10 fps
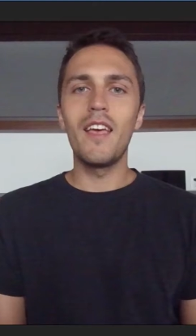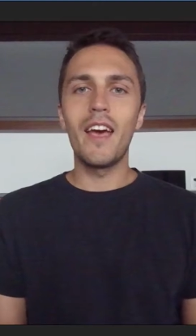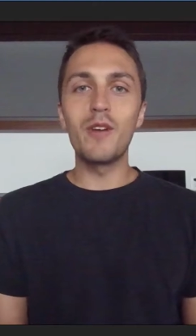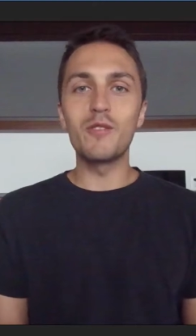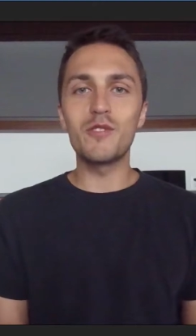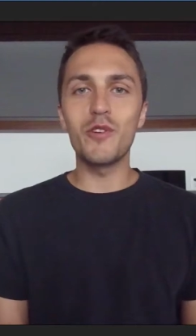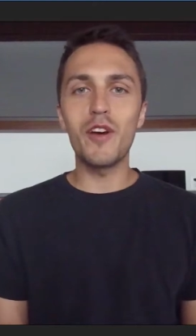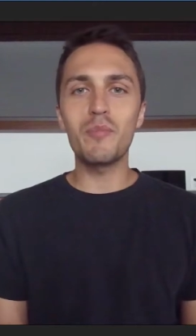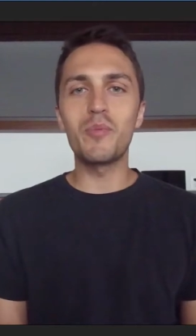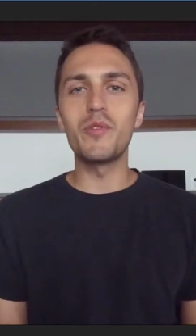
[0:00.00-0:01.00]
Hey, what's going
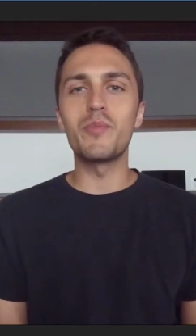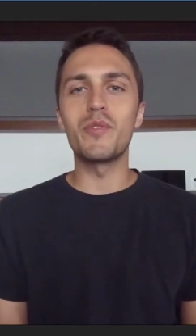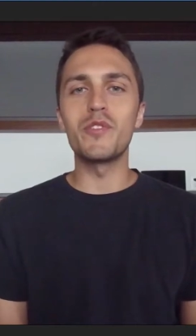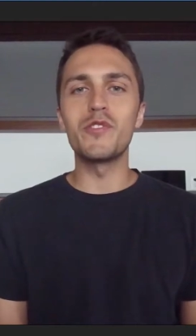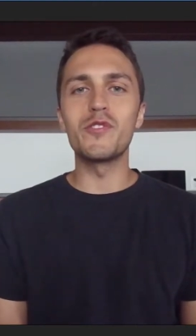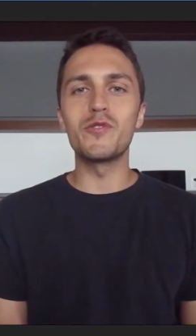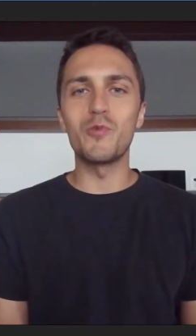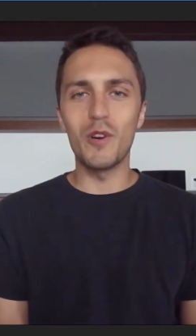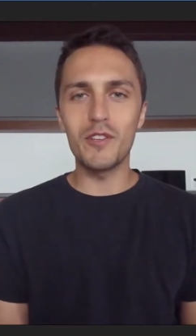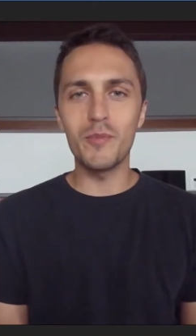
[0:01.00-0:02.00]
on, Premiere Pro users?
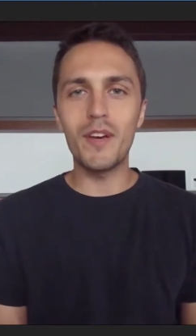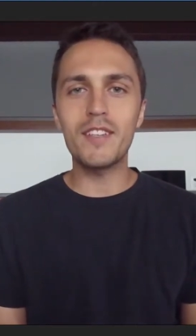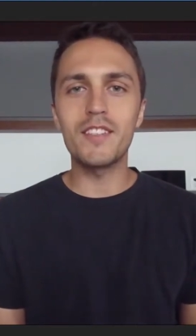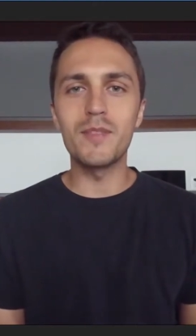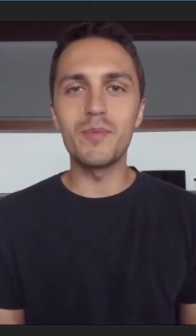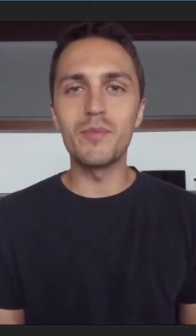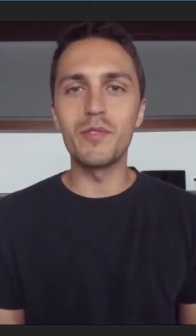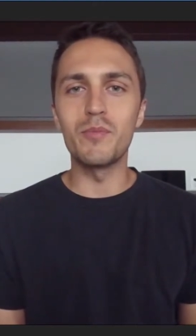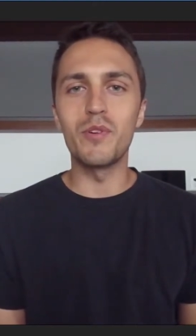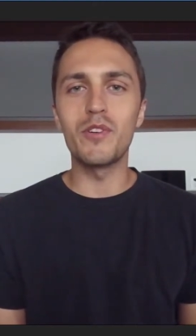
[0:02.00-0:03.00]
Welcome back to the
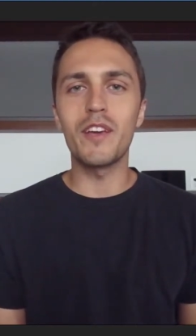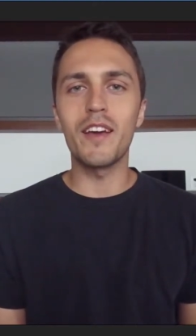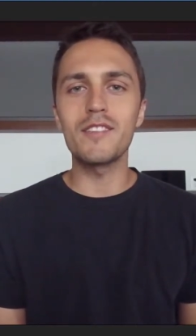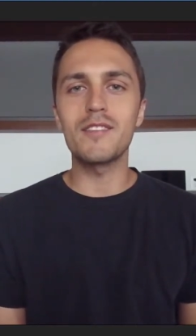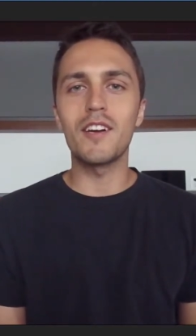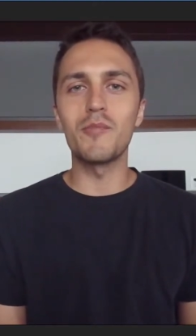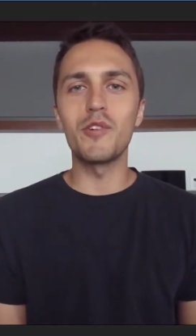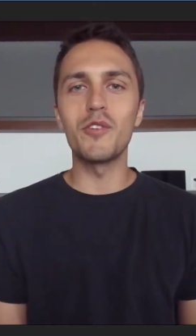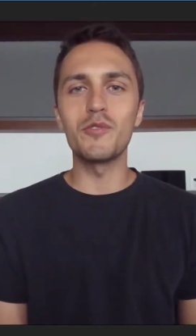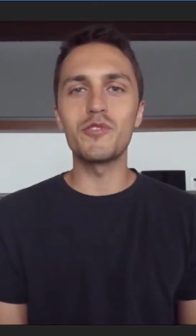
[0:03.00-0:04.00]
Premiere Brocast. I'm
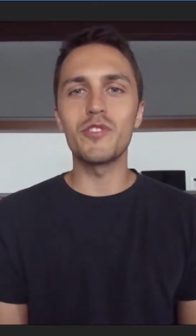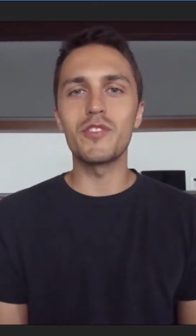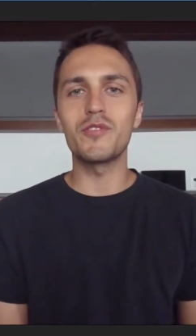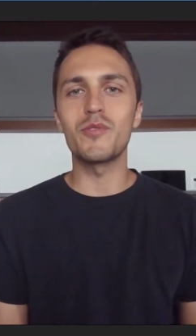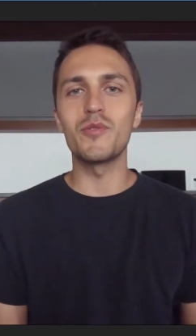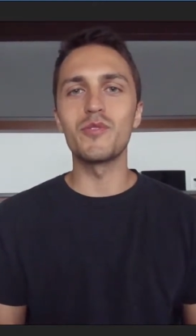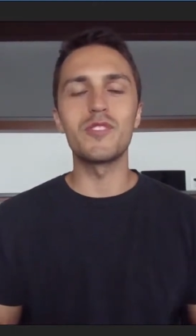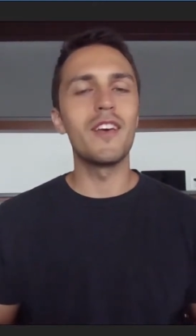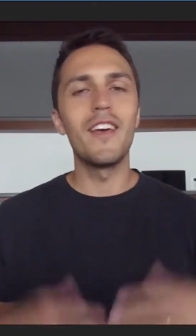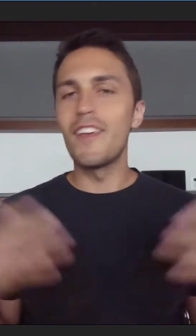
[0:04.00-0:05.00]
your host, Sean
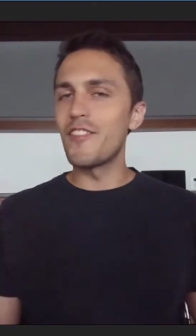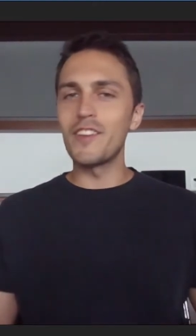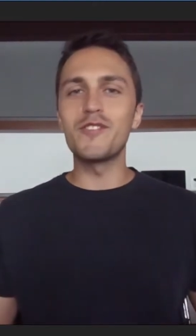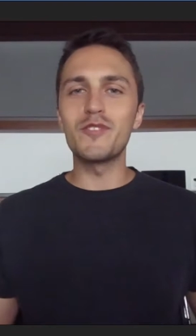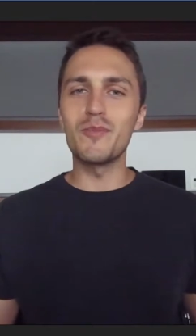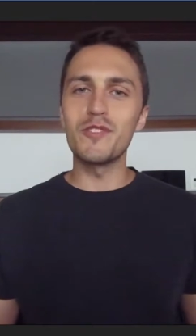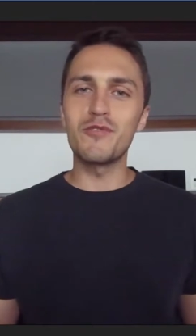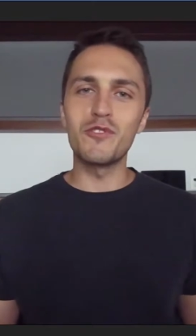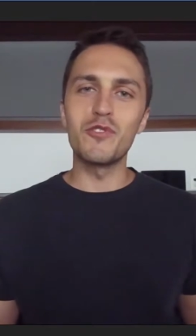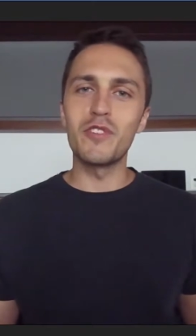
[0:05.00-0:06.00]
Schools. Thank you so much
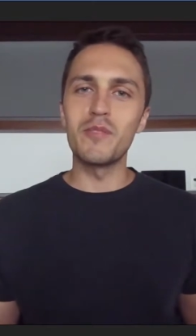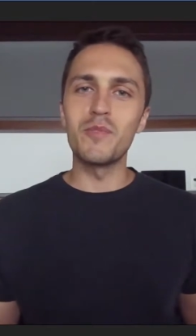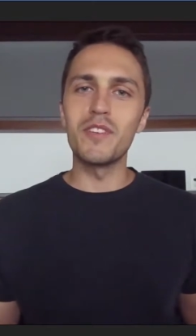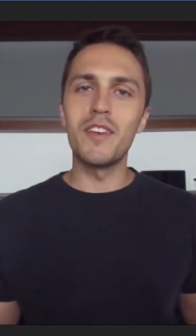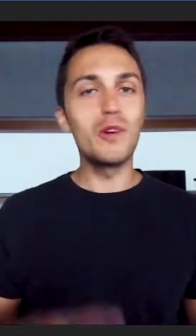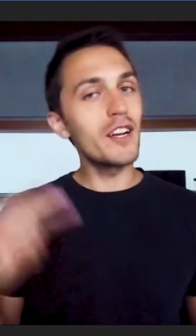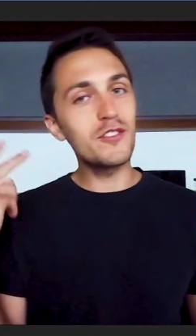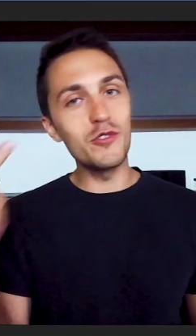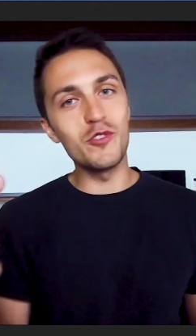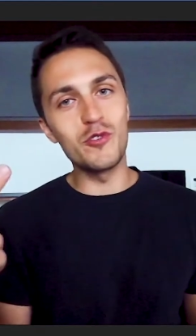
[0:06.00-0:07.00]
for joining me. We got
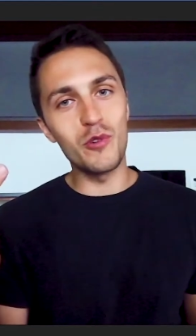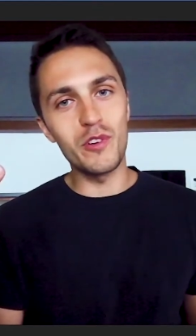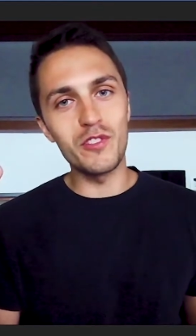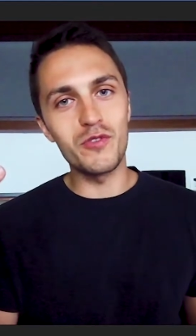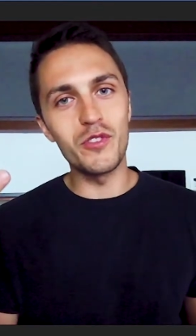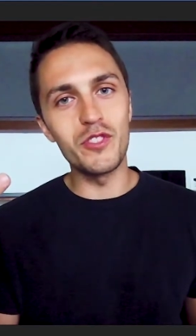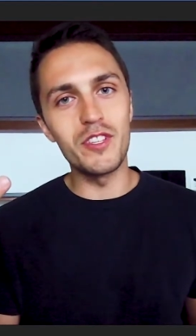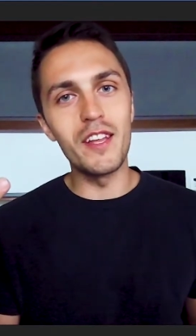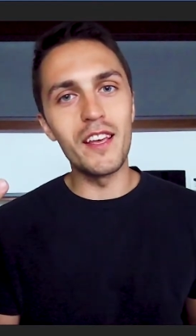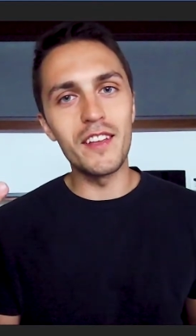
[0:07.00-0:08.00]
two tutorials for you
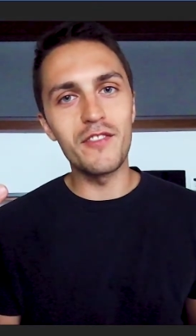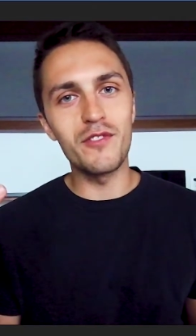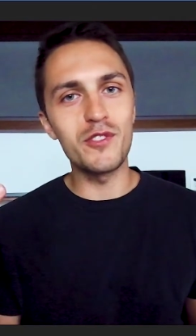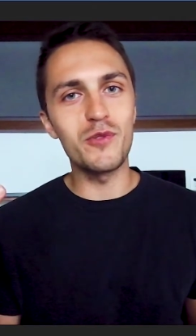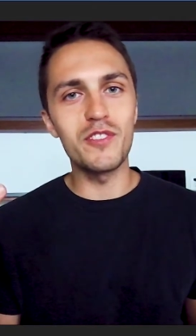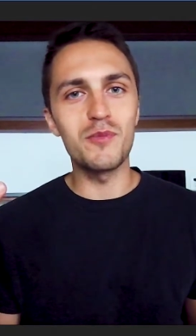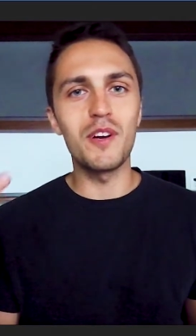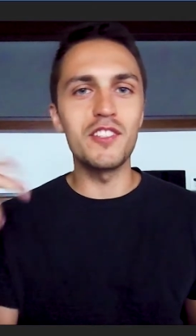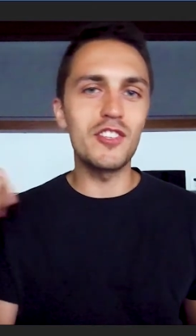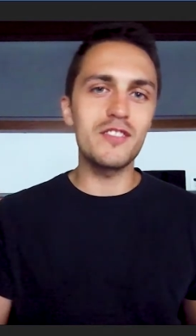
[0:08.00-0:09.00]
today. The first one is
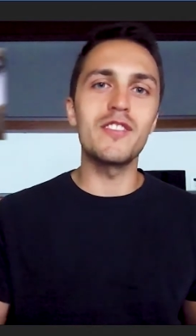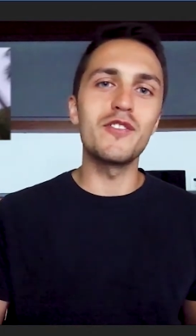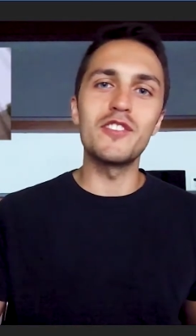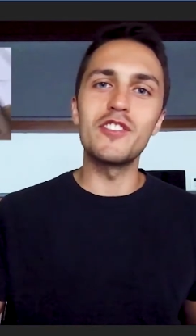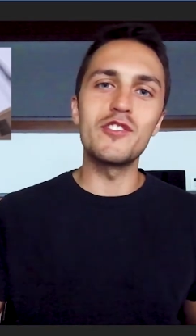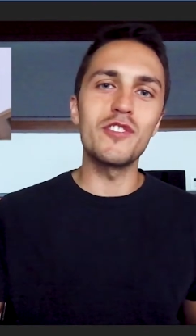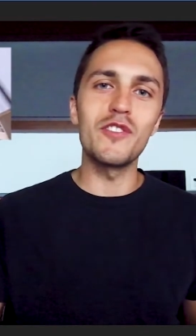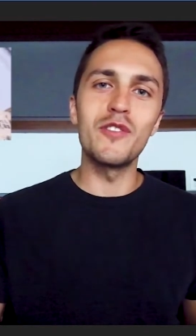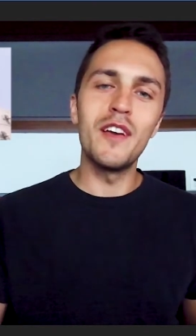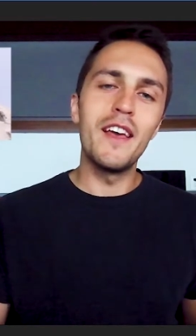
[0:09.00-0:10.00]
by Justin
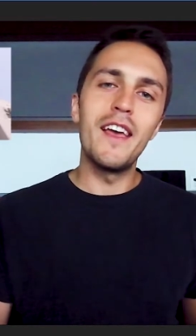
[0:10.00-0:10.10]
Odisho,